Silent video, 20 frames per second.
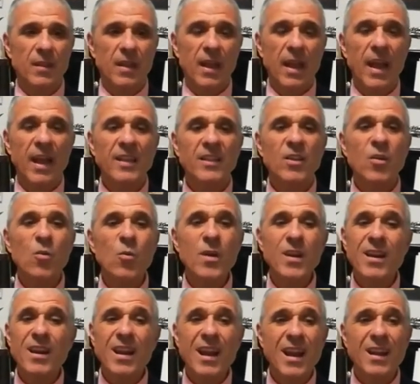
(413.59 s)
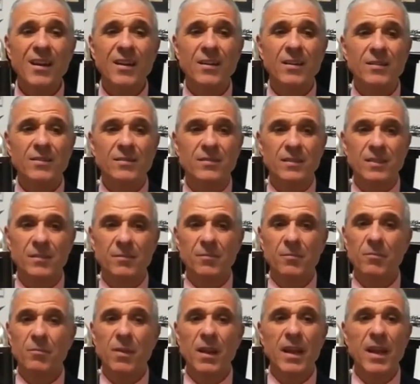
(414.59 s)
and we can't
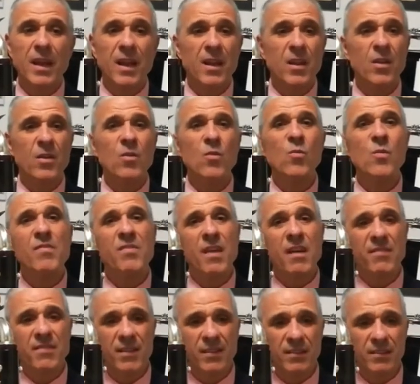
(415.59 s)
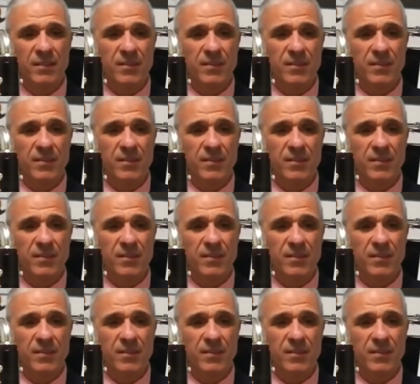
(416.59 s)
play without it.